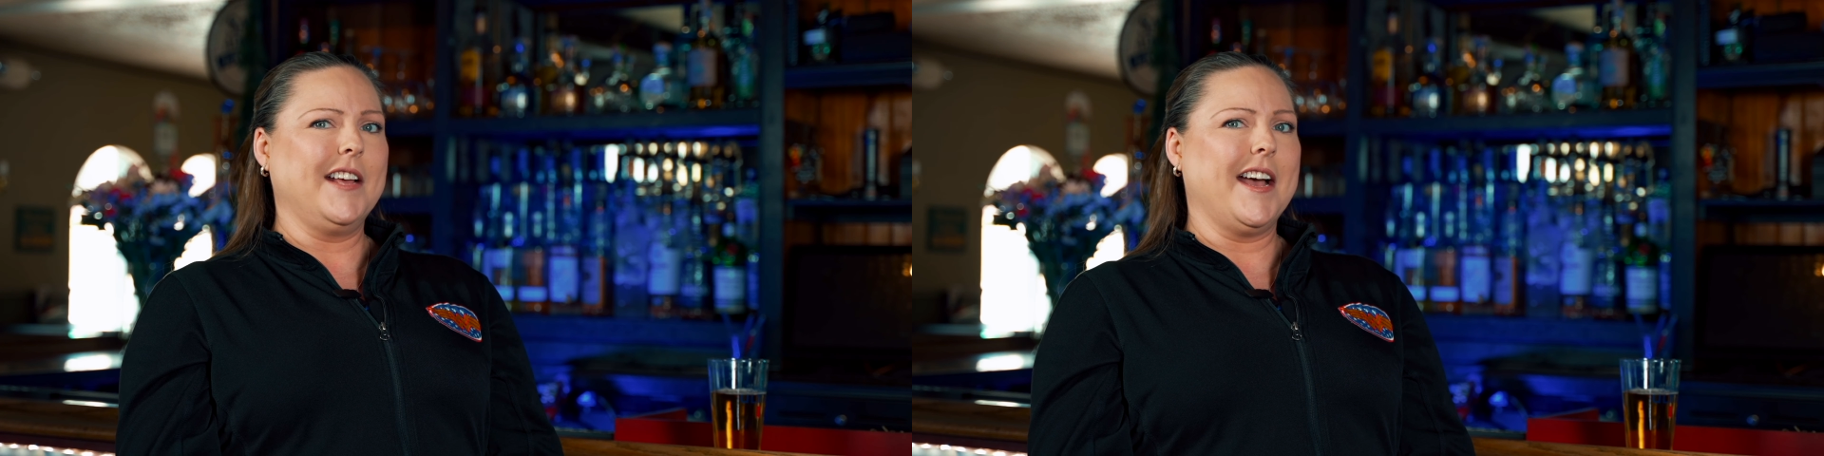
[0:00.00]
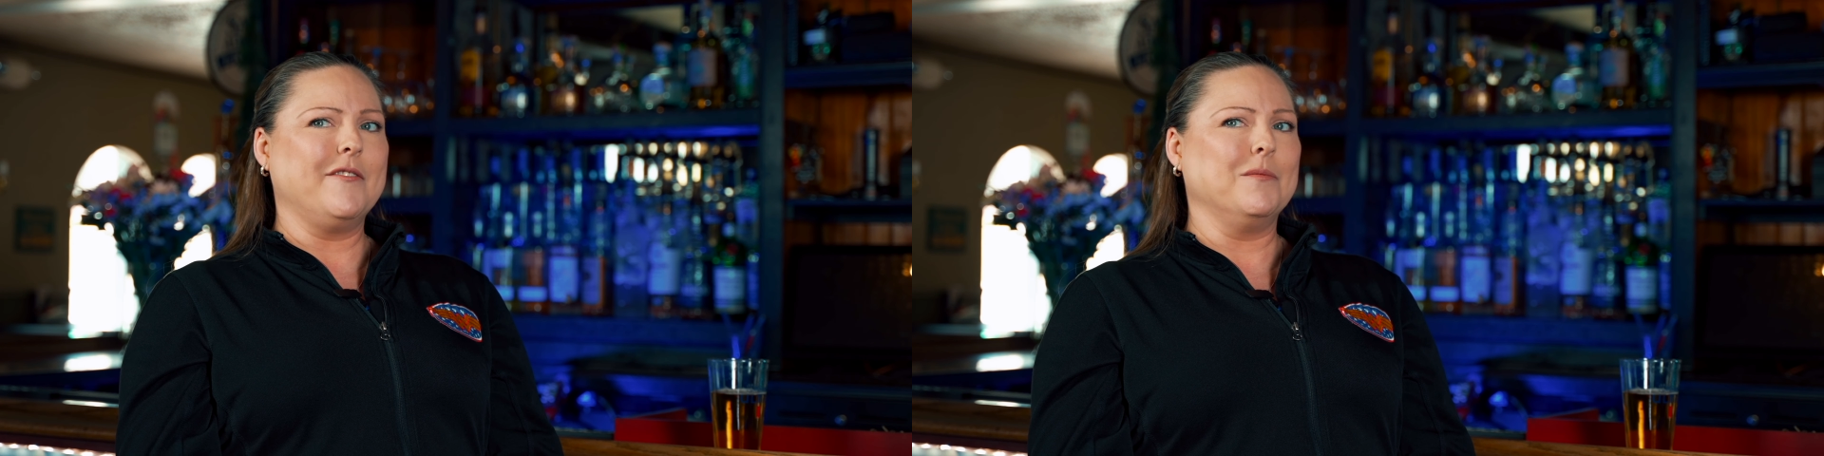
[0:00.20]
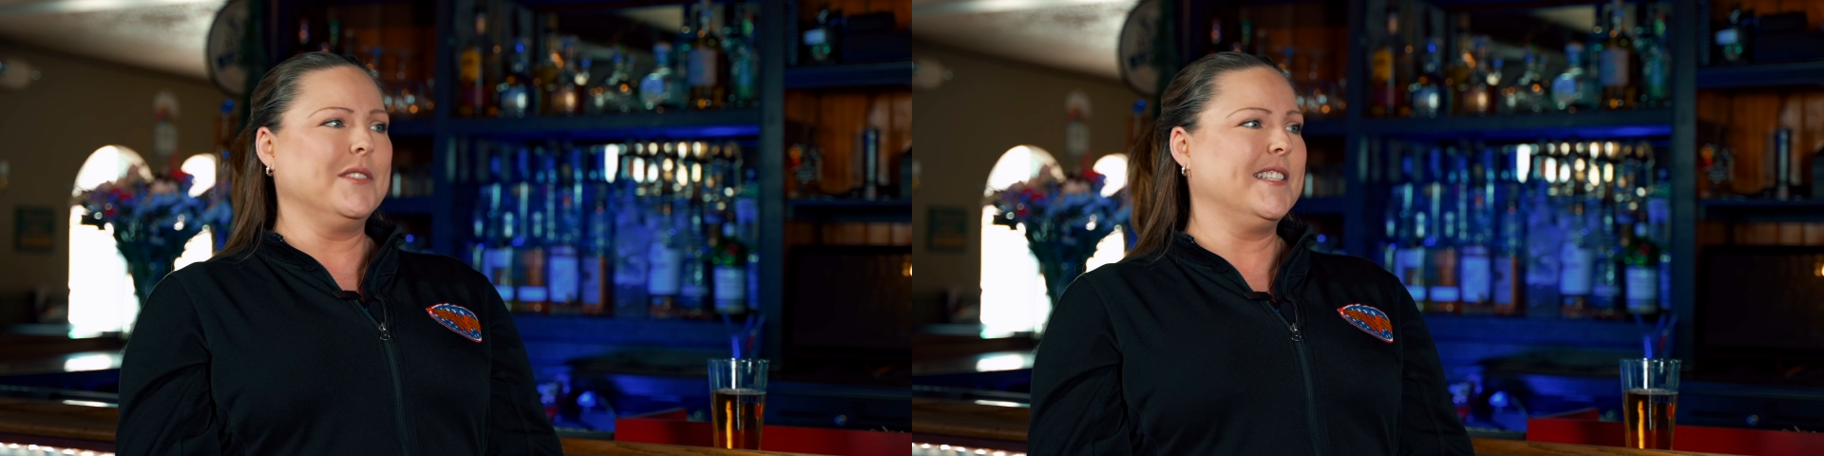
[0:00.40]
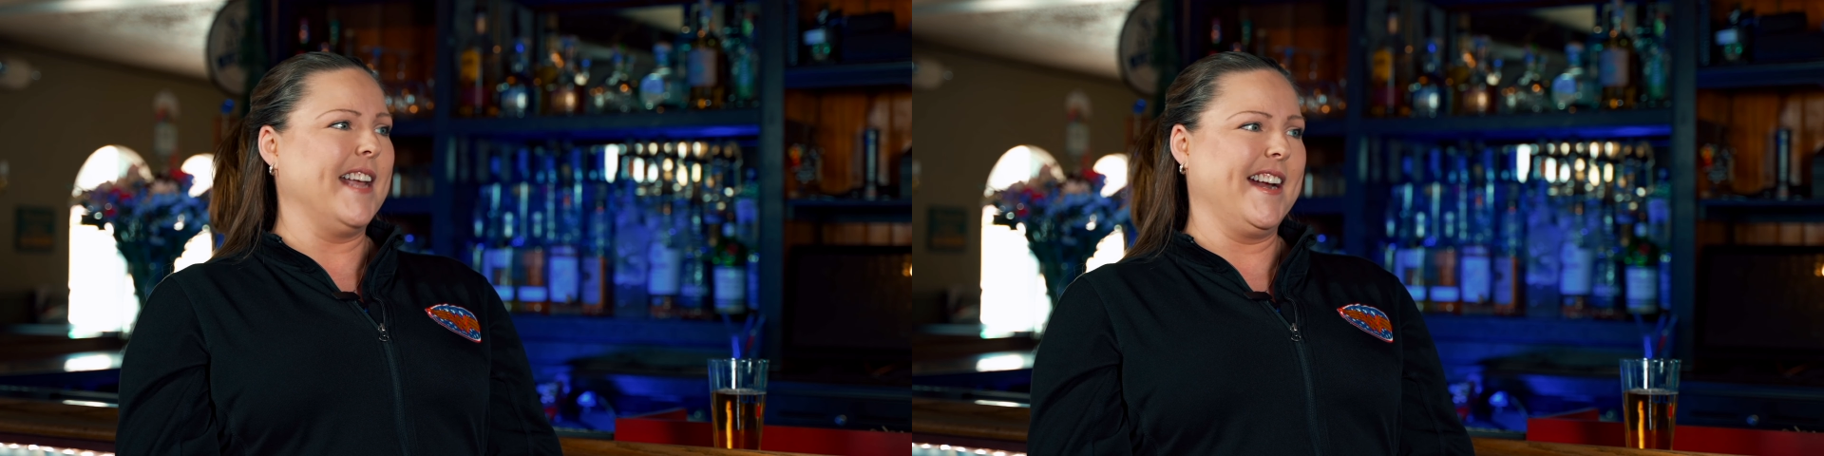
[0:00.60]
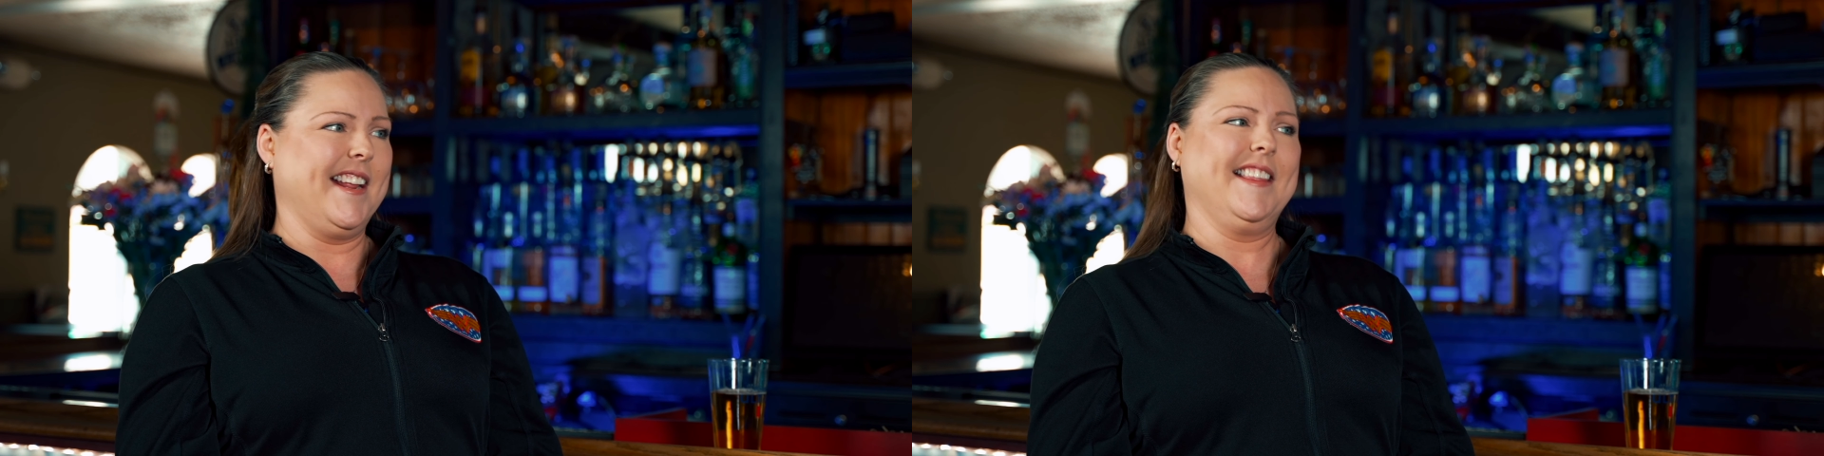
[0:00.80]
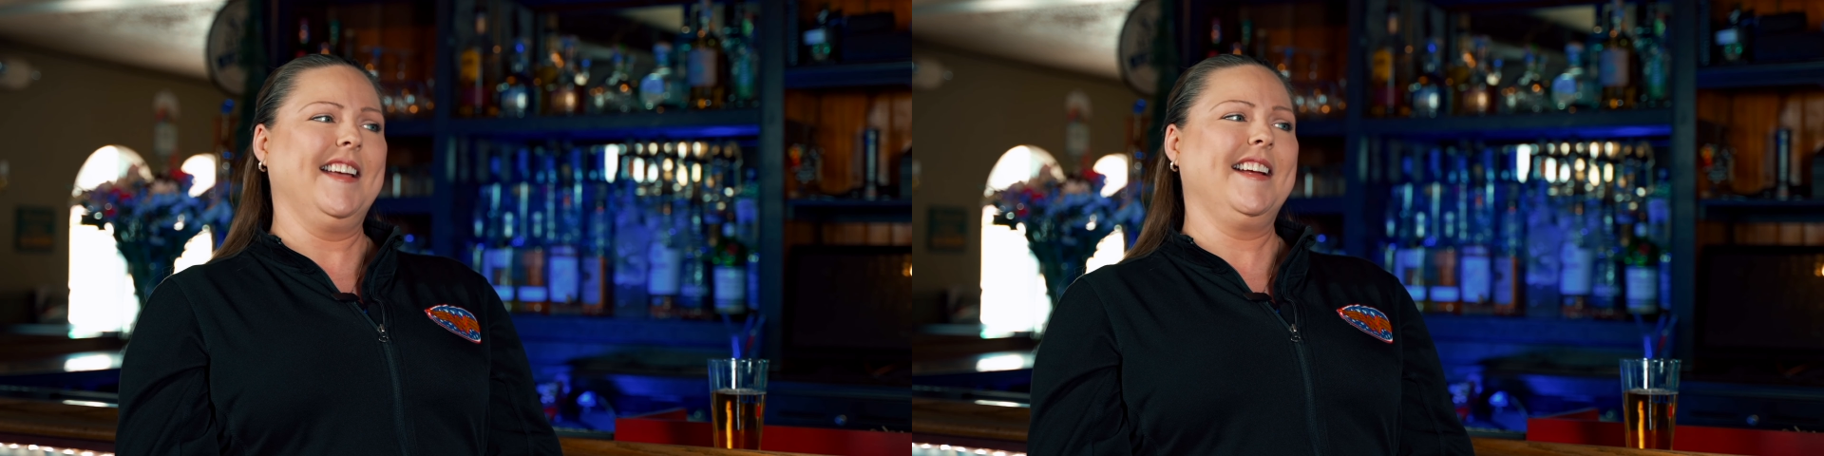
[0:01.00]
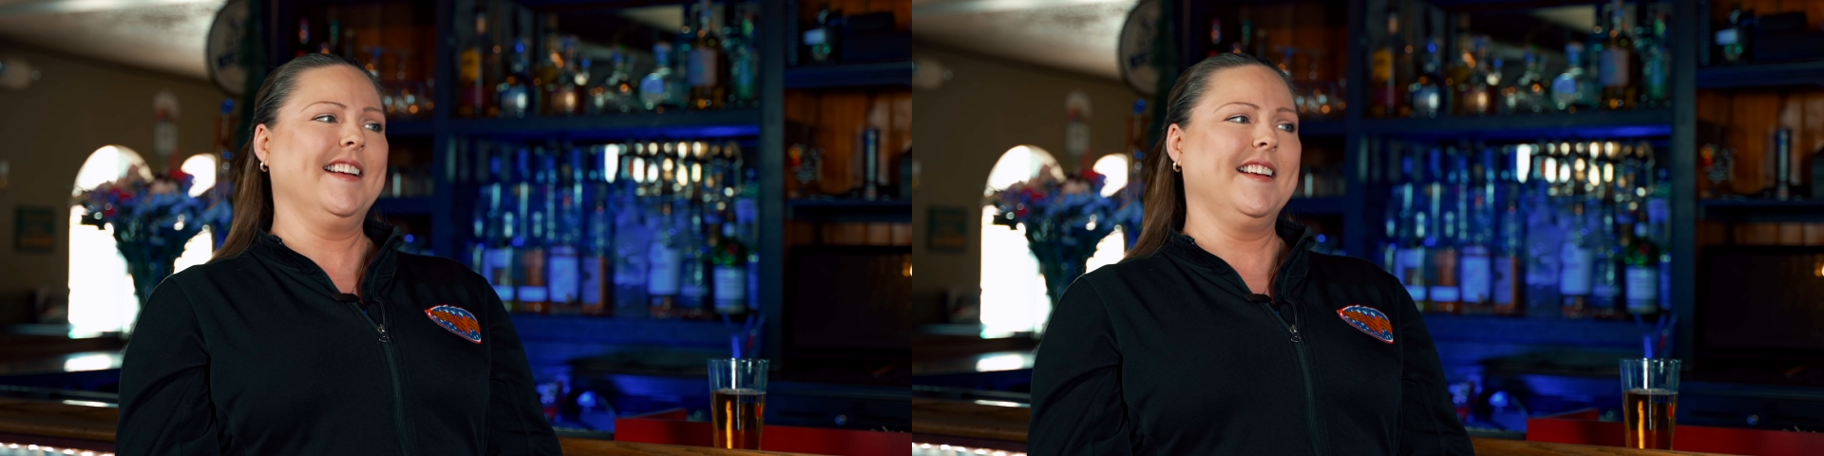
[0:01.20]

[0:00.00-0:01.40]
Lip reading: have him say anything.